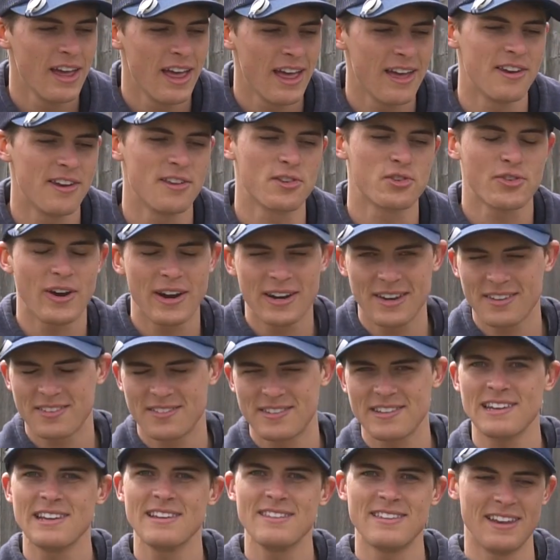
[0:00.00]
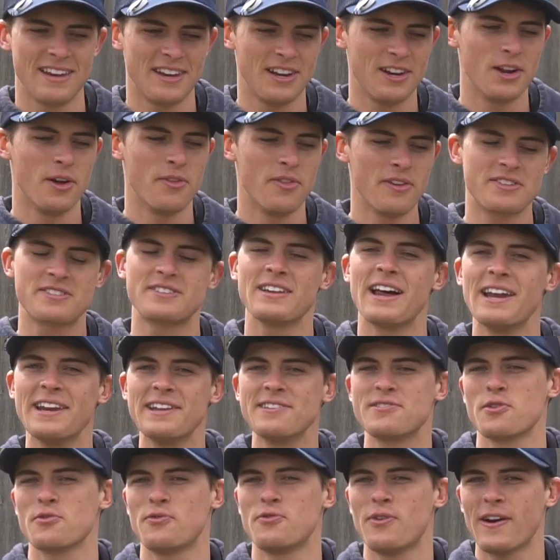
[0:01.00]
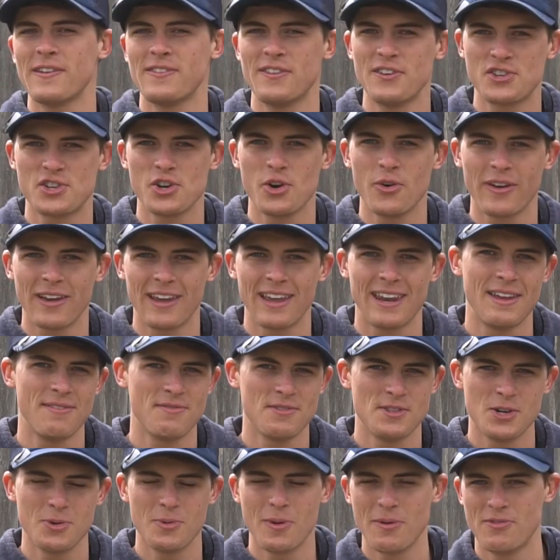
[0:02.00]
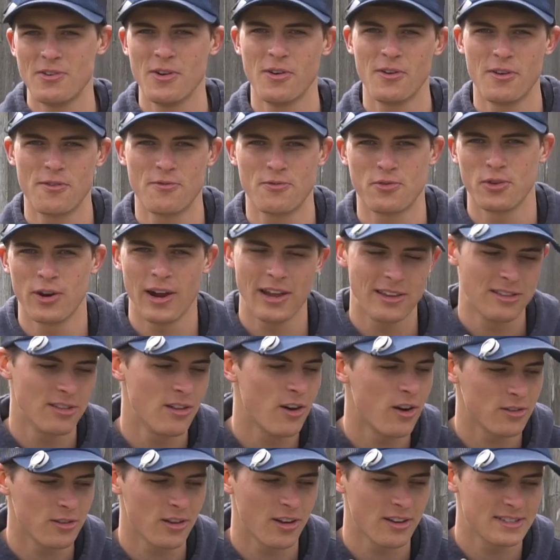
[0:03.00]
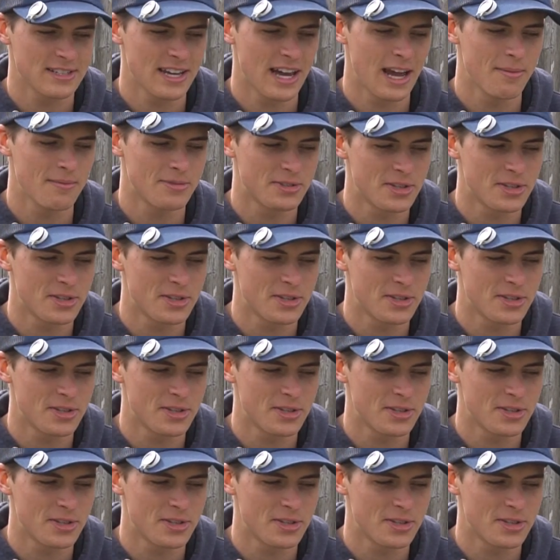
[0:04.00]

and it's great to see that, the studies are finally showing it, even though we've known it for a long, long time.